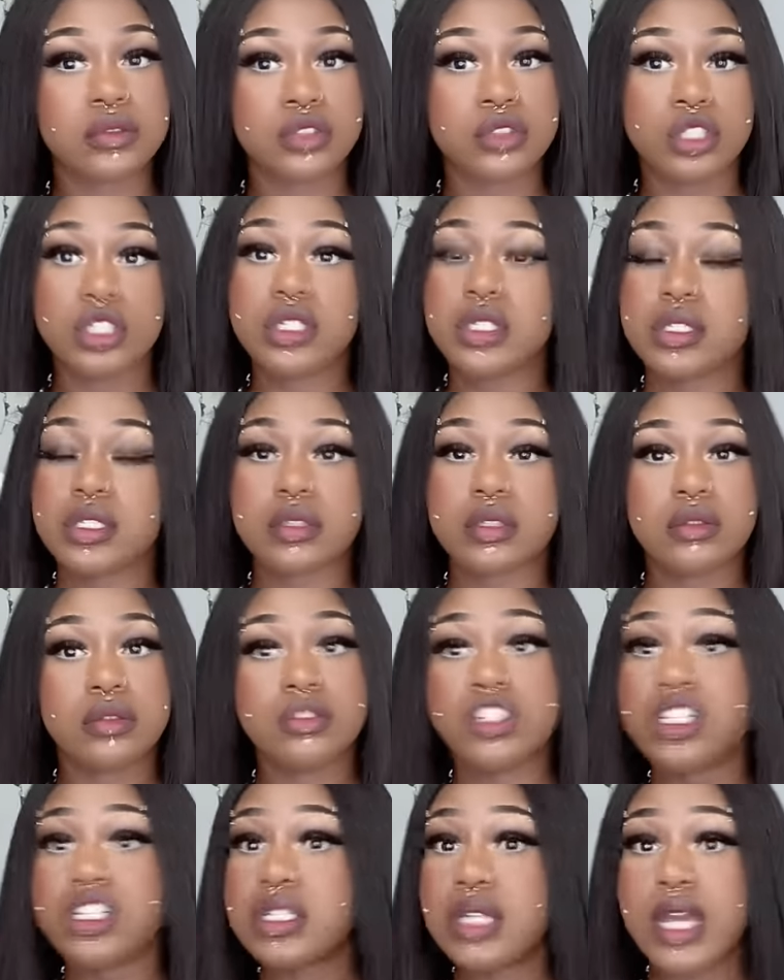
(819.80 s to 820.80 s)
just
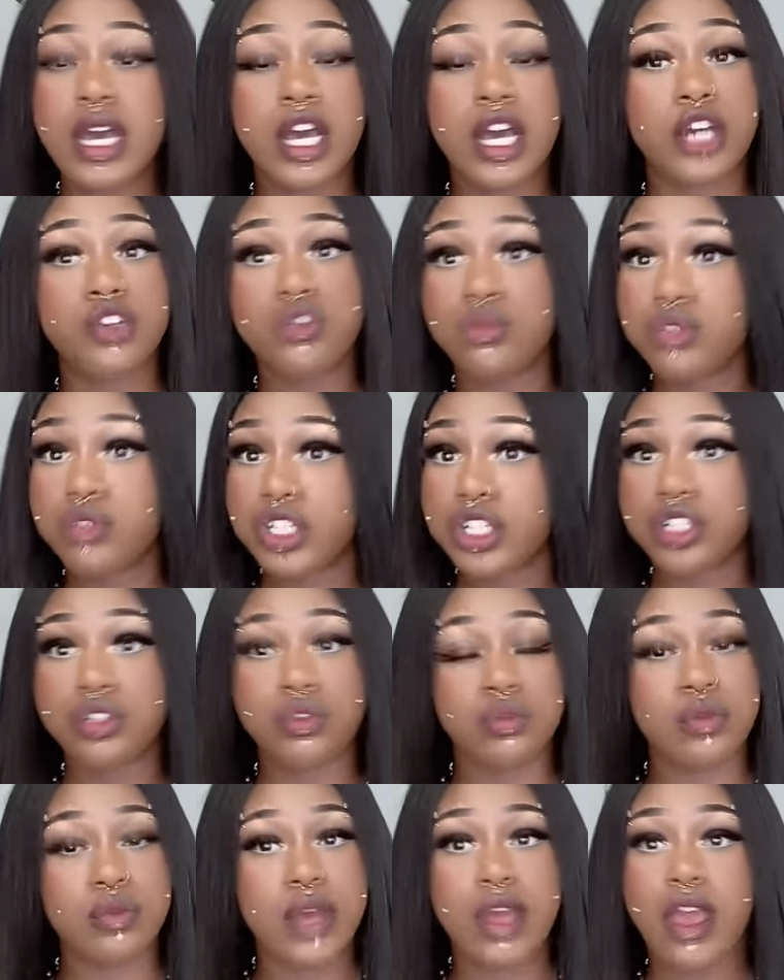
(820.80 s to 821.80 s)
just let her do what she
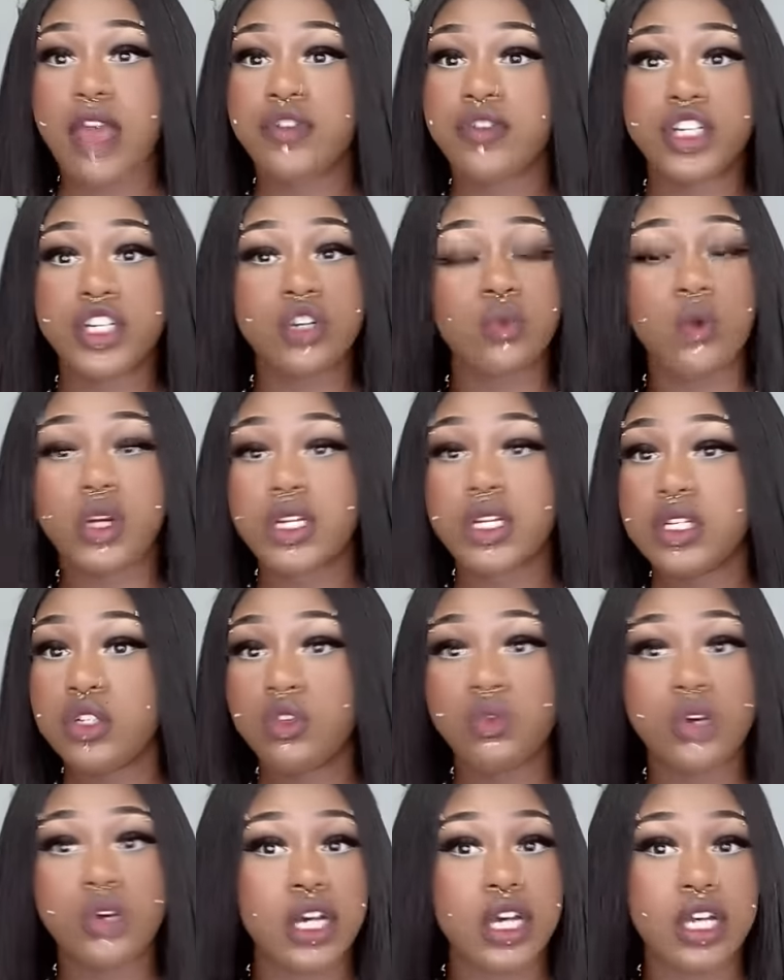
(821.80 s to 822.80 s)
do. If she want to
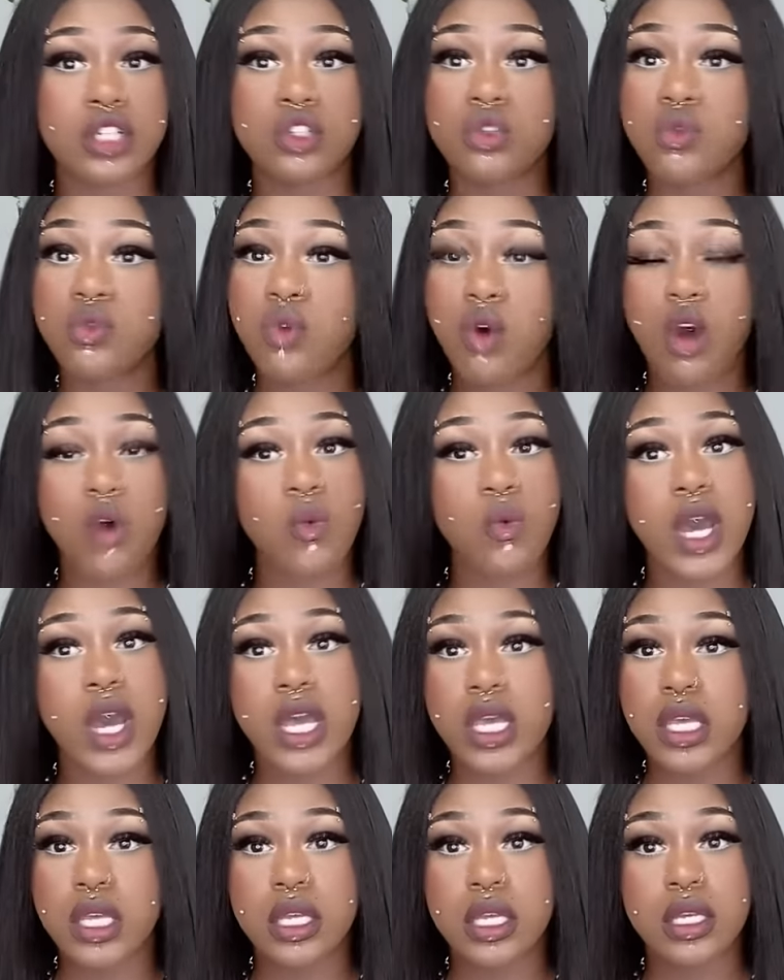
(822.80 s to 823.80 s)
do a, a two on
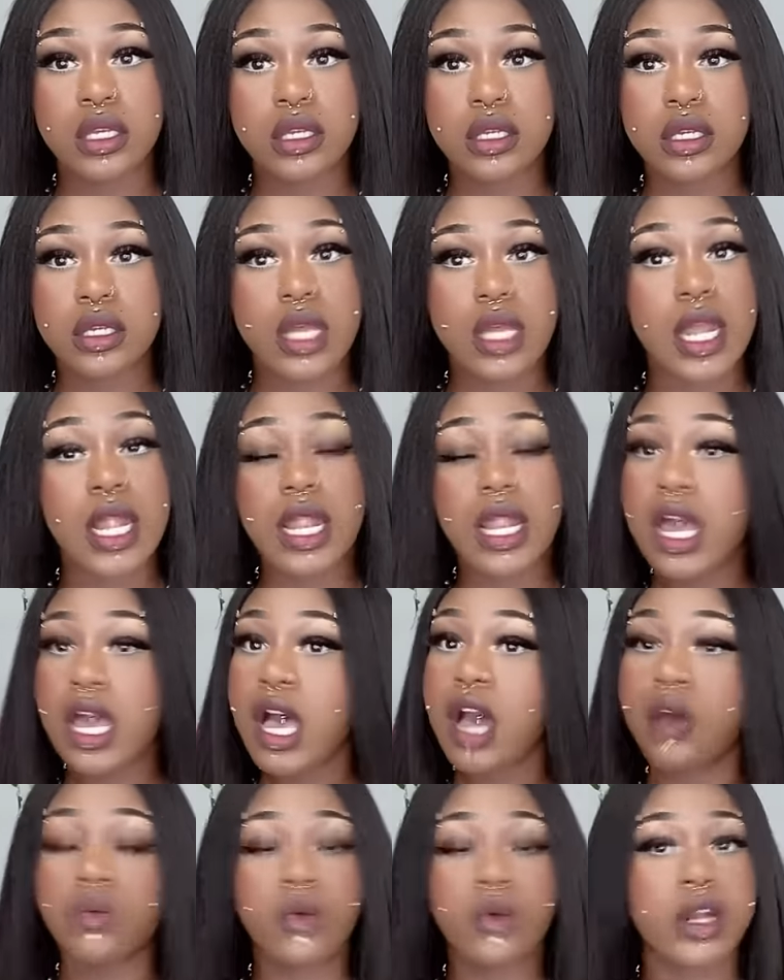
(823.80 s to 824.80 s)
one, let
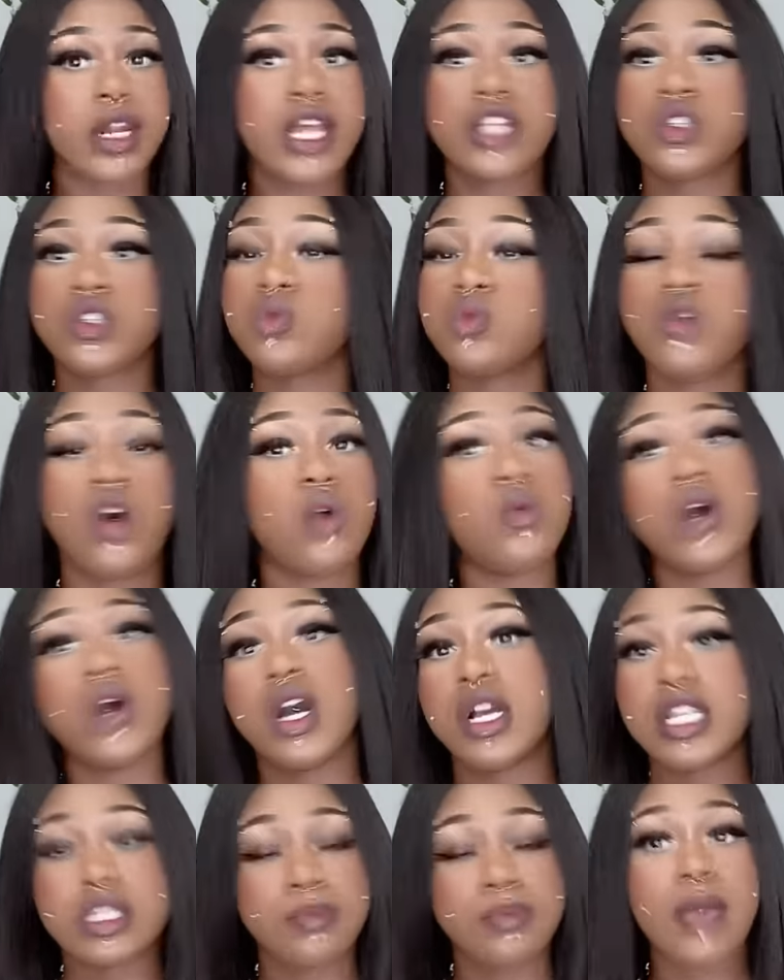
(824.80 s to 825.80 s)
her run that two on one
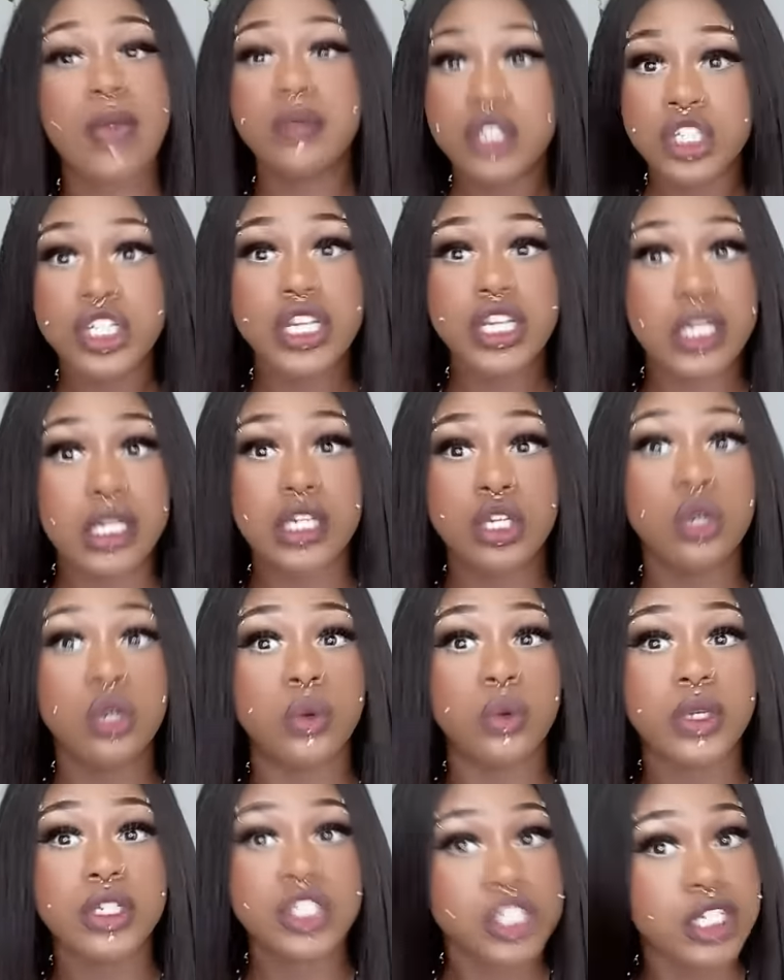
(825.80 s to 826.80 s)
because, baby, she could
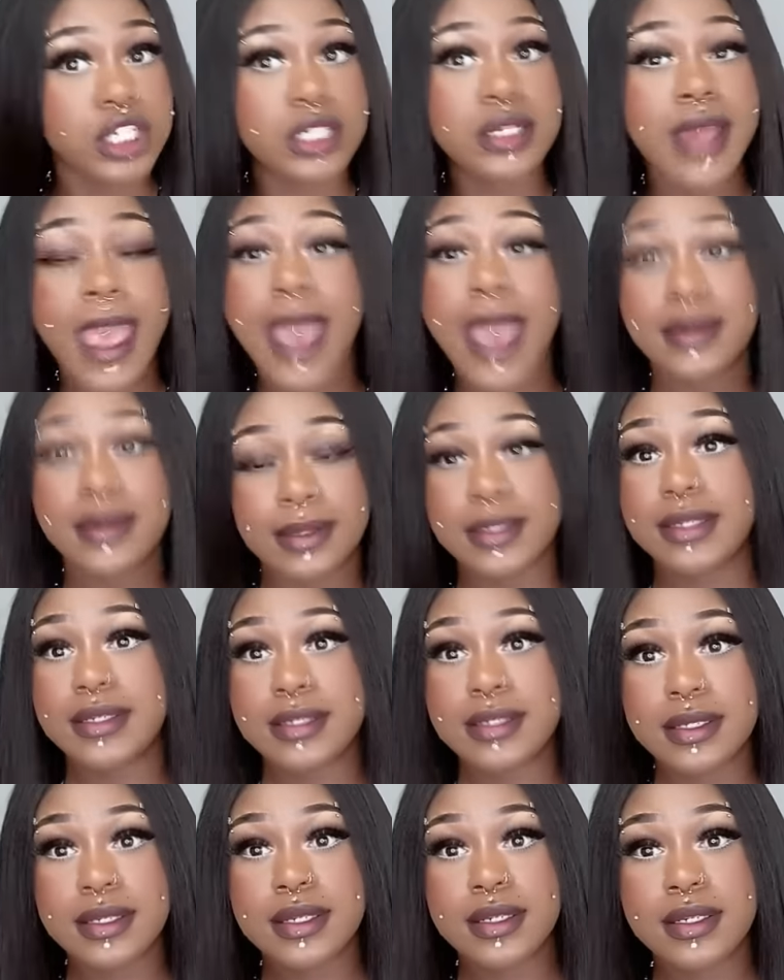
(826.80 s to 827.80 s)
do it. She can handle
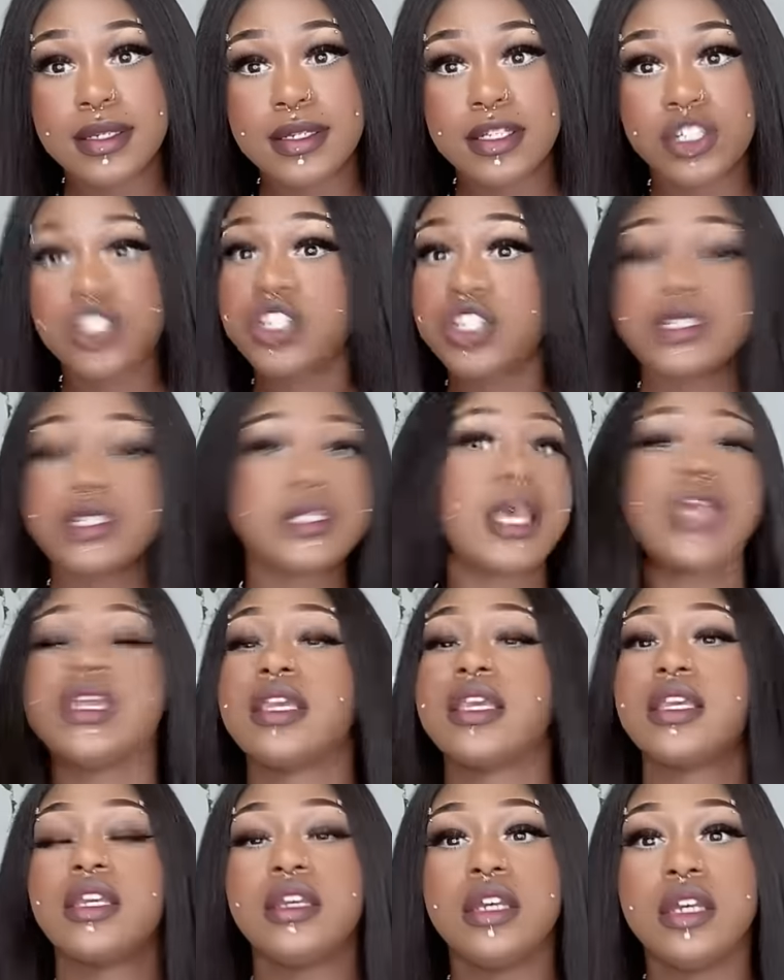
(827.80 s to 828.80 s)
it. She could
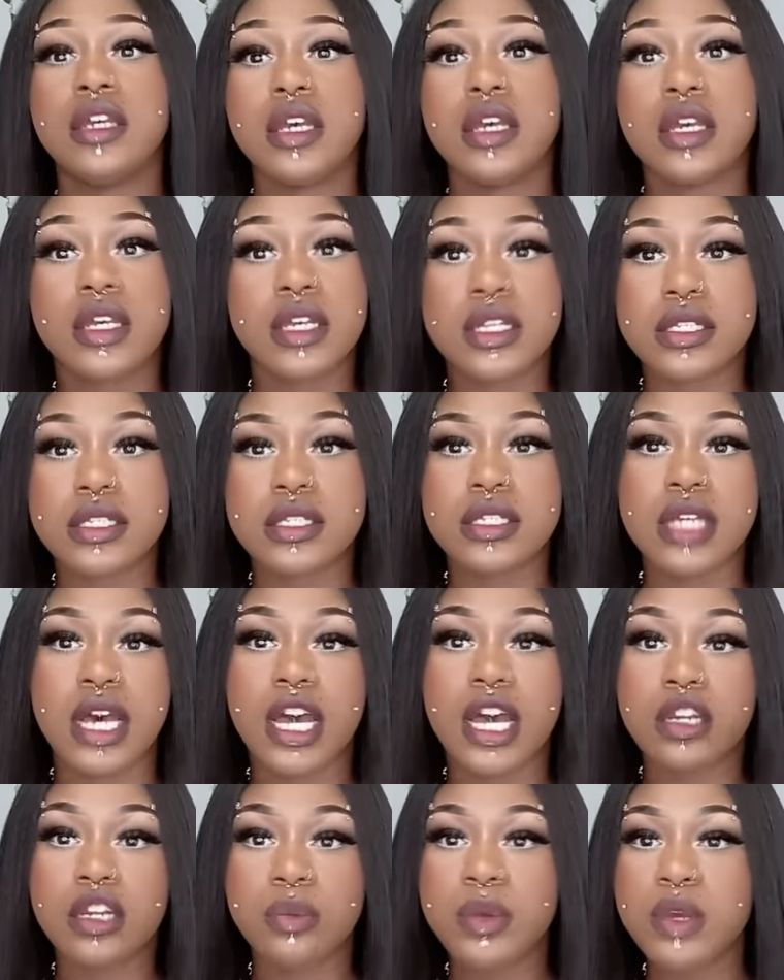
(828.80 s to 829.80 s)
take it. Because the
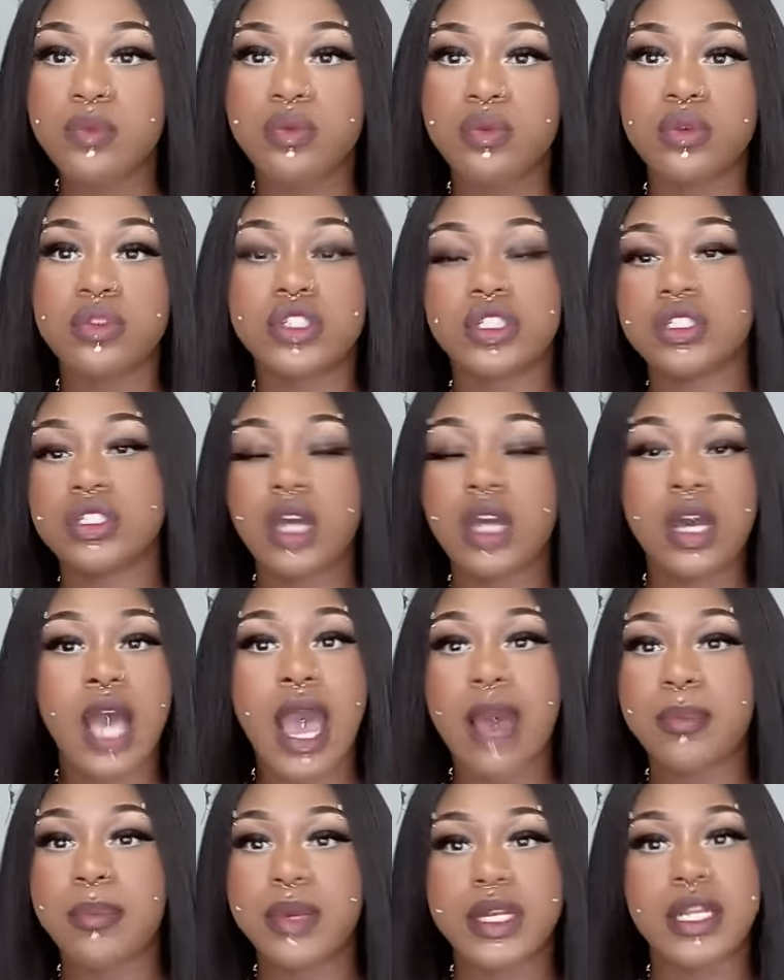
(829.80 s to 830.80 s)
other people
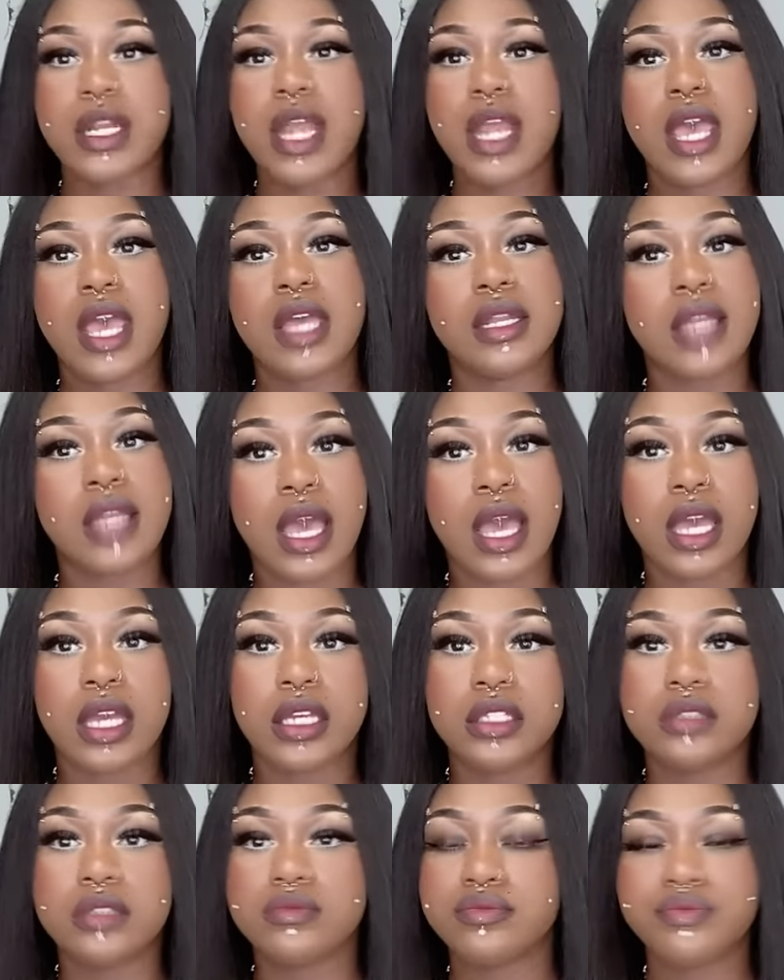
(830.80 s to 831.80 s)
hopping in that,
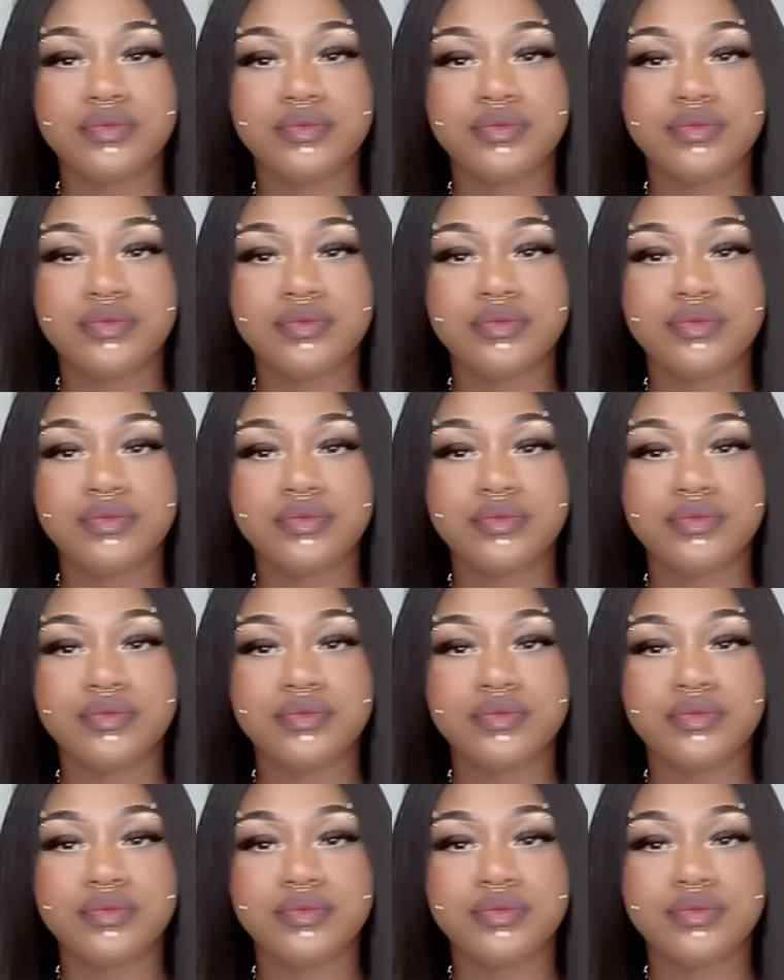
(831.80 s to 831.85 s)
like,